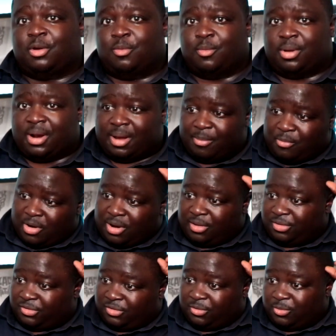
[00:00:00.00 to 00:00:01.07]
when I'm
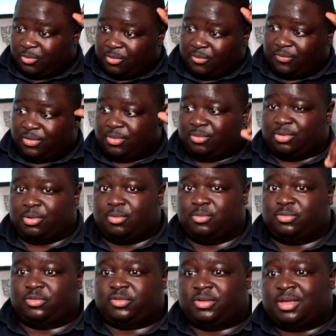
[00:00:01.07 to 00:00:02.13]
ready to review
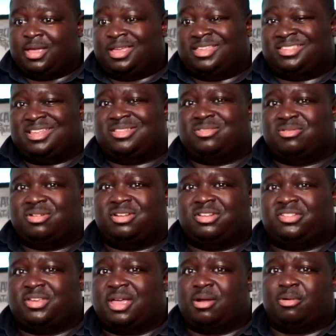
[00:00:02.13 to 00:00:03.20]
those, stay tuned to the
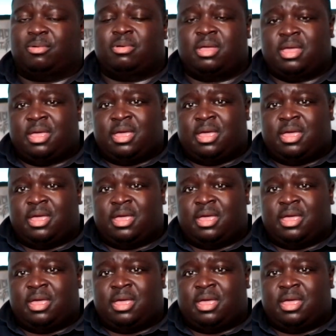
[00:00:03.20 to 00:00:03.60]
channel,